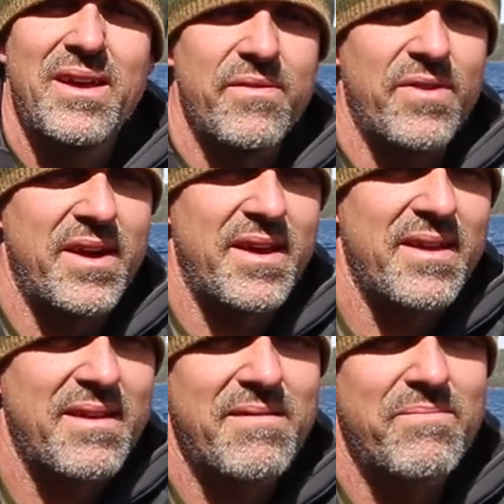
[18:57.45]
If I
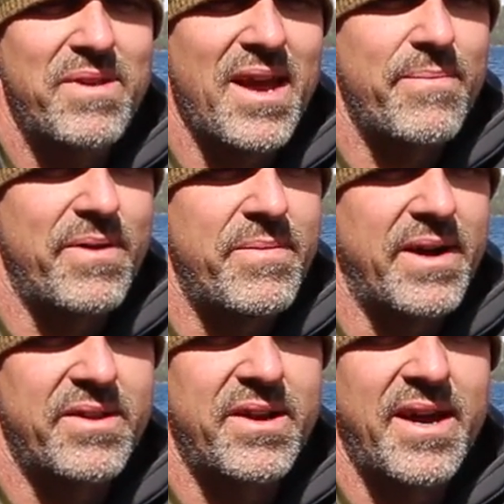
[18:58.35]
get up in the
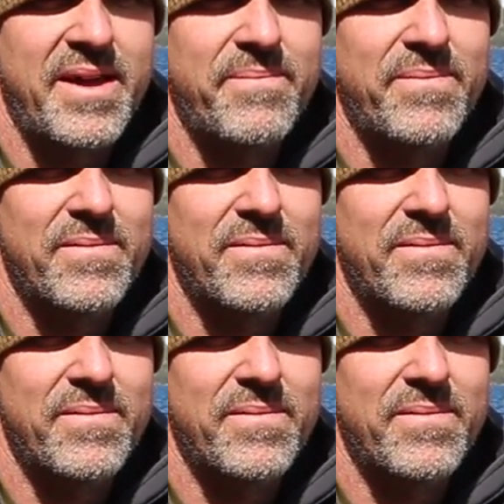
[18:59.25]
middle of the night,